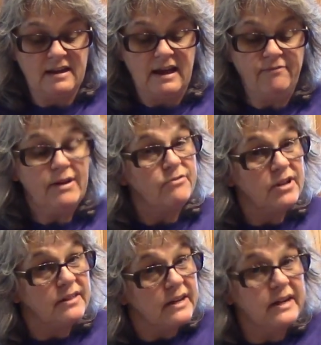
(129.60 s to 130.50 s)
I've never
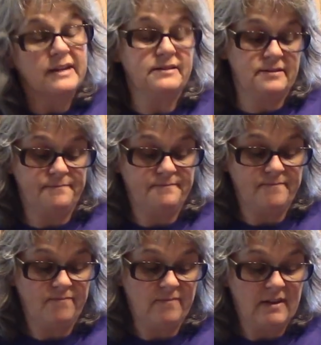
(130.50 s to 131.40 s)
done this.
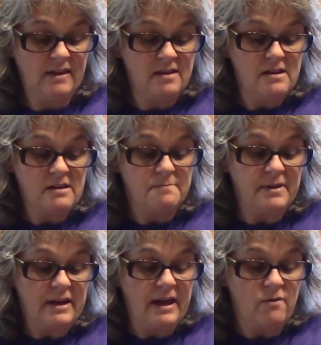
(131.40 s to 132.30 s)

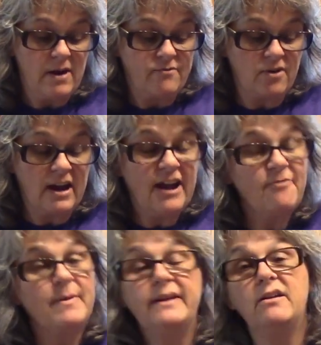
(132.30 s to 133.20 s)
But, however, I have
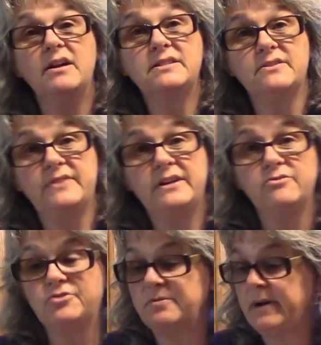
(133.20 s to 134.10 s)
made lots of other
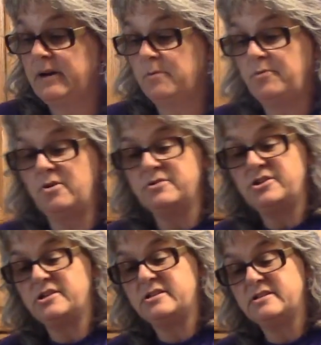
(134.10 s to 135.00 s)
tomato
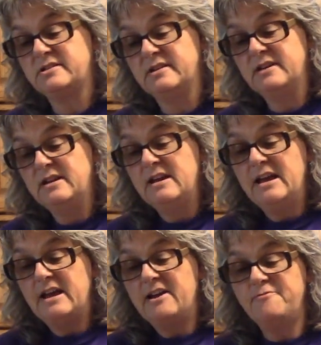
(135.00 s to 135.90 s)
projects.
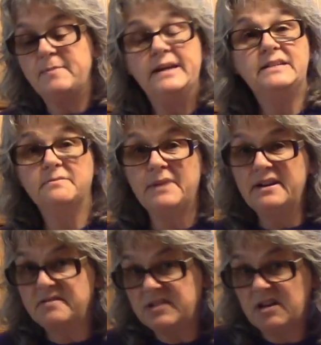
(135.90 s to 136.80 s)
I've made
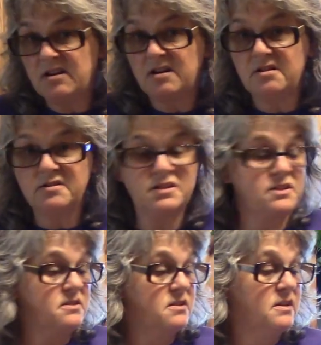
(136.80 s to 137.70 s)
tomato
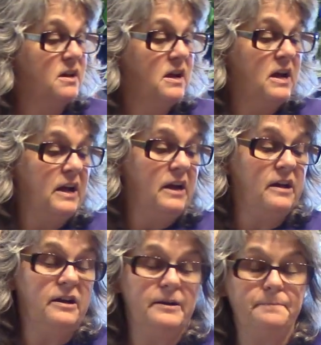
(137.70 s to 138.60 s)
sauce,
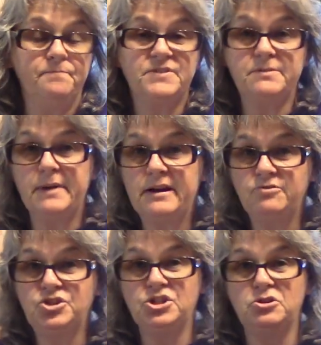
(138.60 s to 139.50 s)
tomato
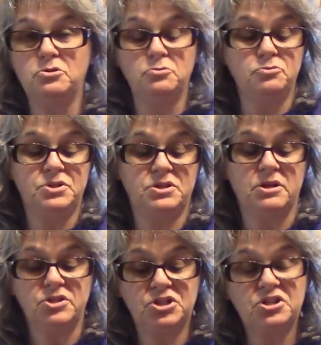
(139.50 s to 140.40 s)
juice,
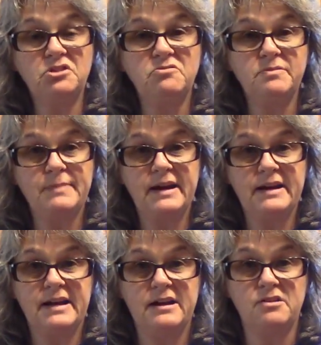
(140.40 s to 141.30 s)
stewed
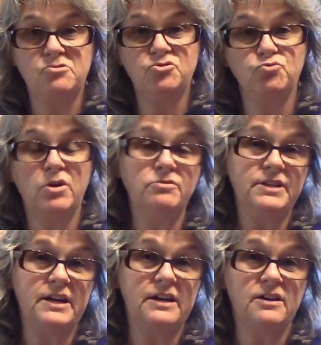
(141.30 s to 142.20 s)
tomatoes,
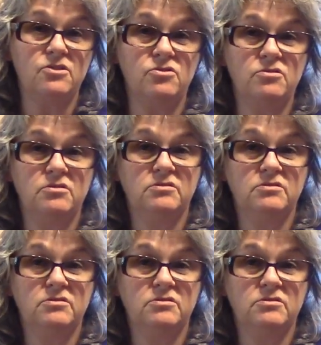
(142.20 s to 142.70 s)
rotel.